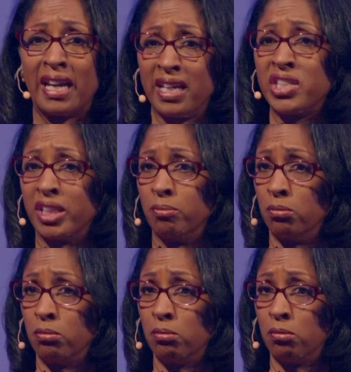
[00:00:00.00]
that kitchen,
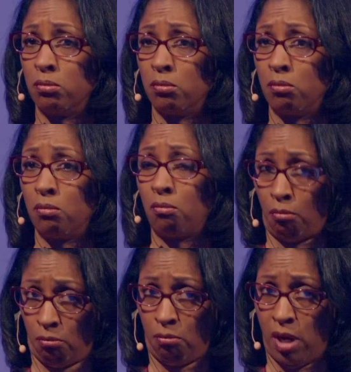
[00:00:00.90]

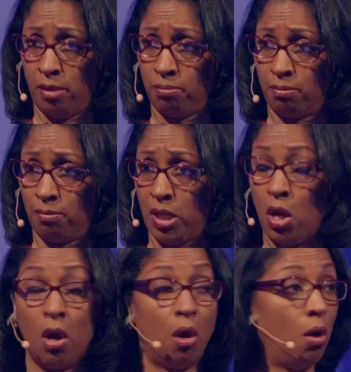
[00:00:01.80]
right?
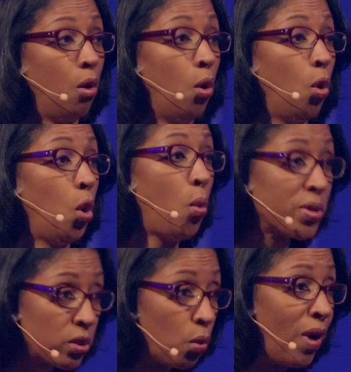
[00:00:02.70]
Who
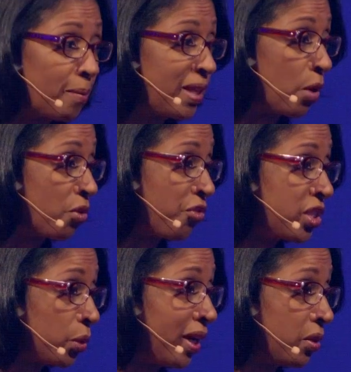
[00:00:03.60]
was going to wipe that
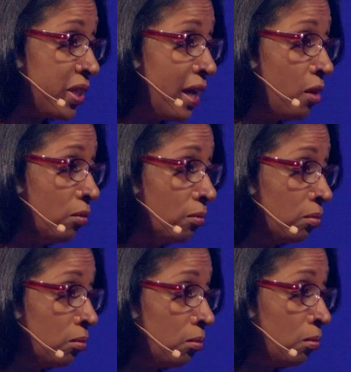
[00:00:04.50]
refrigerator down?
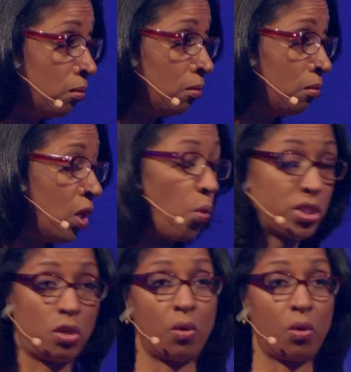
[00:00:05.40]
Was it